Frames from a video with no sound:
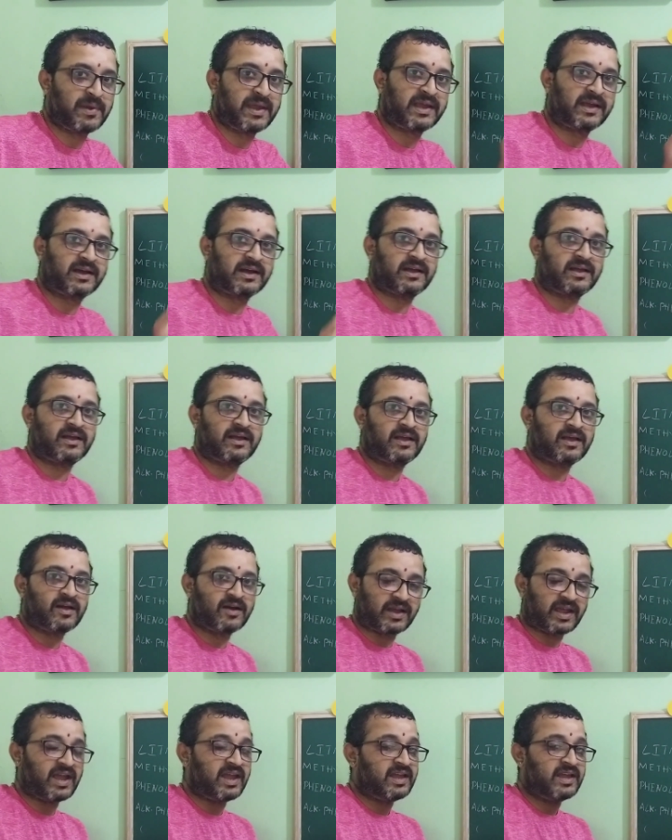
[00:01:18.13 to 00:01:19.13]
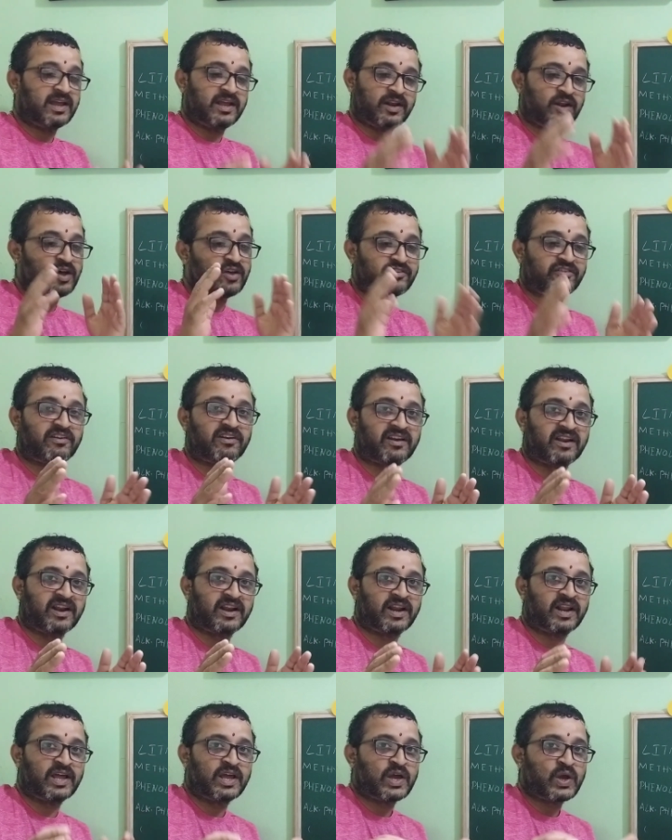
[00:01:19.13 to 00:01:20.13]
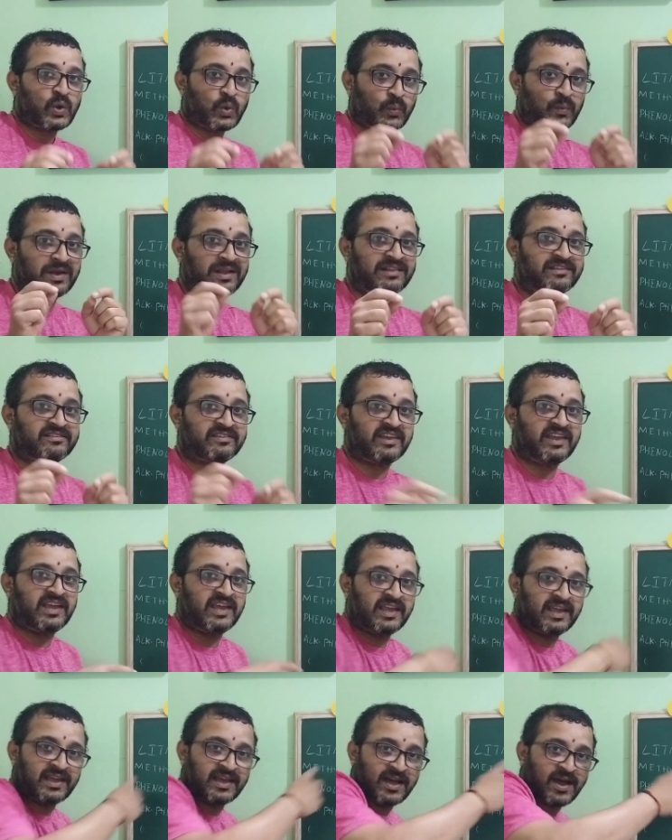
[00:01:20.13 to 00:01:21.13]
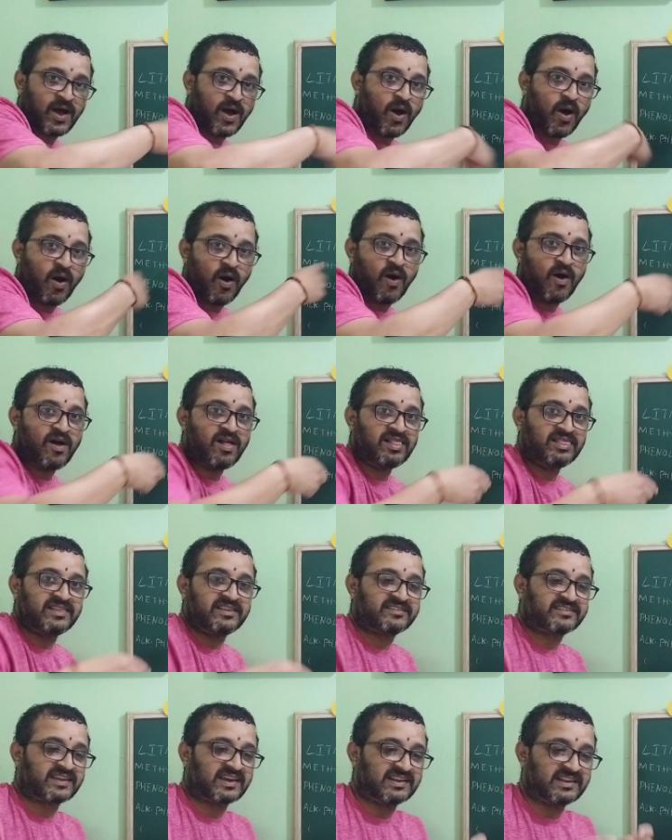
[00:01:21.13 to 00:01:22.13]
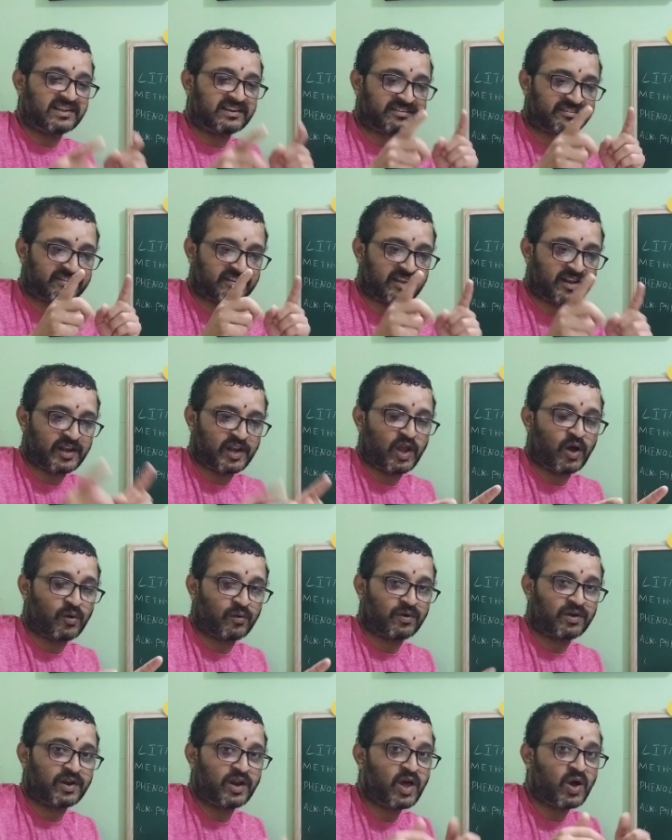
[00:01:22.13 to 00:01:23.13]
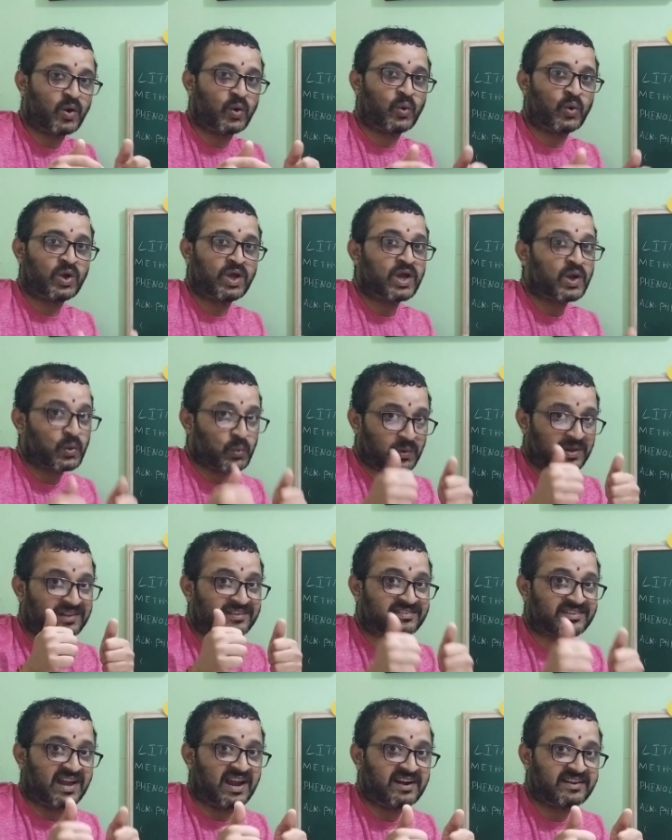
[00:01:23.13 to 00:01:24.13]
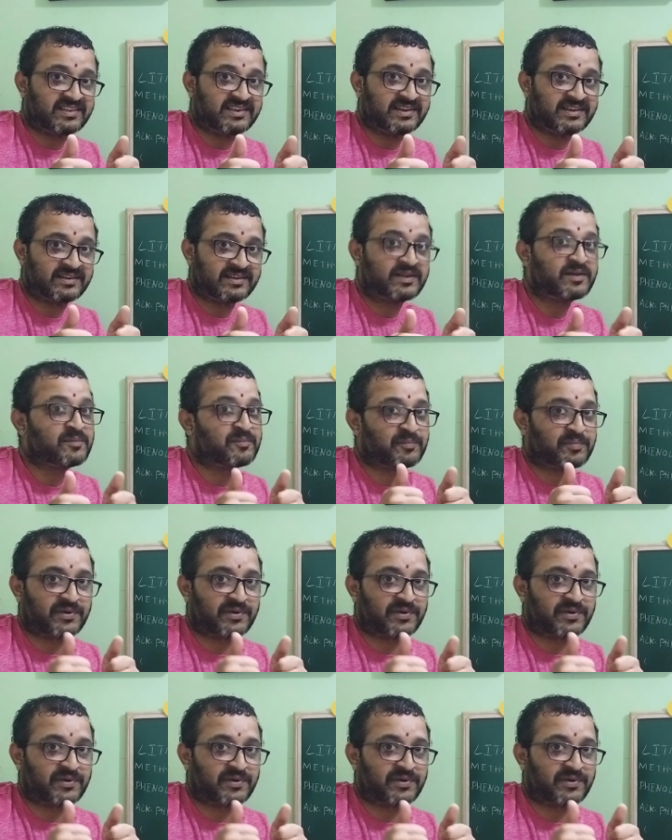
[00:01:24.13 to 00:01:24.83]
pink. Okay, now children, we'll see all these colors now. Now we'll start the